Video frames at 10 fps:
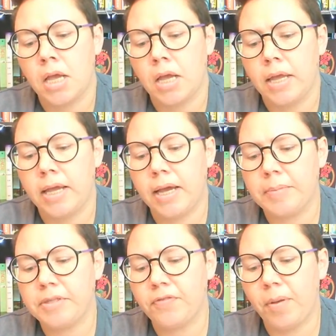he
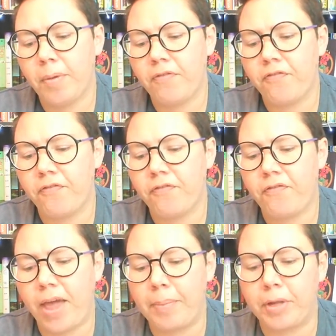comes from a
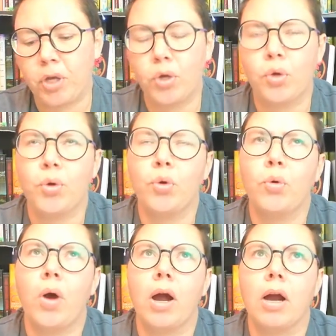family
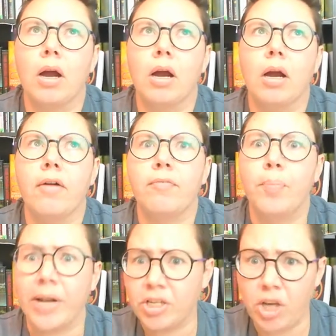who are of
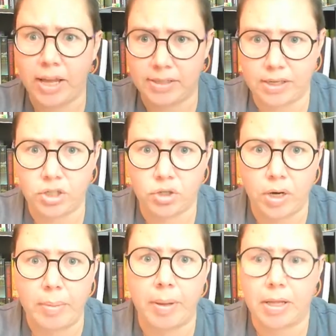British
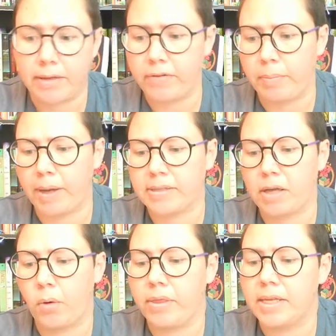ancestry but live in
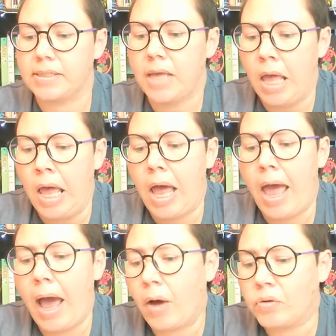Mexico in this
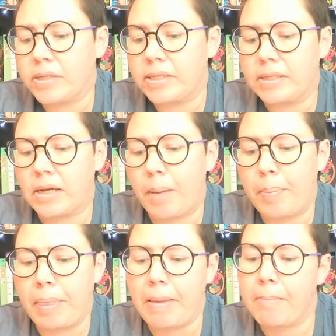house up
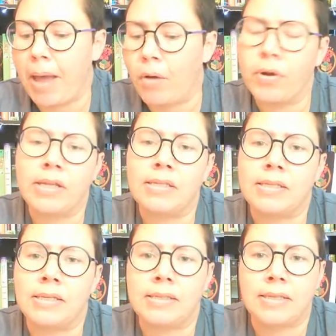in the mountains
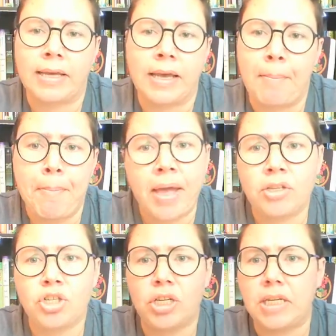that's like a
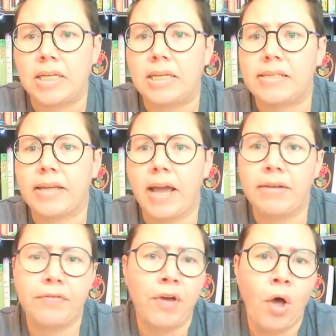mansion and it's kind
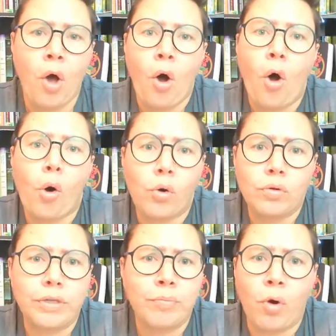of
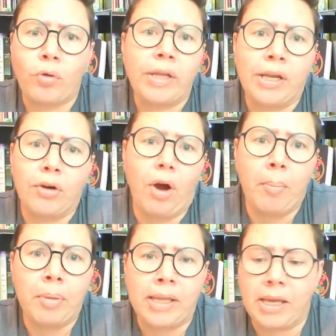old and moldy and
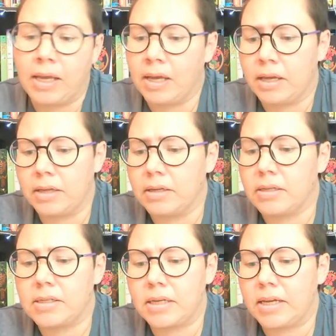crumbling
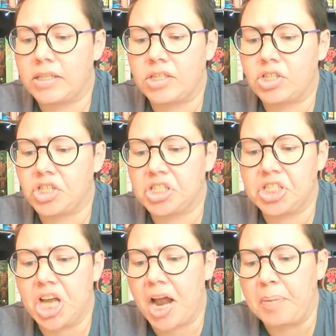and it's just
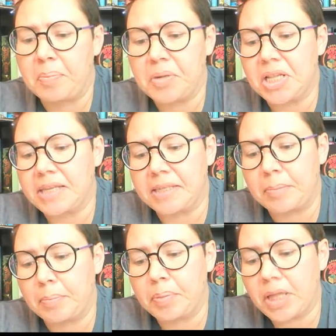not a
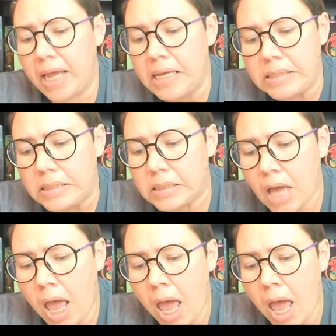pleasant place.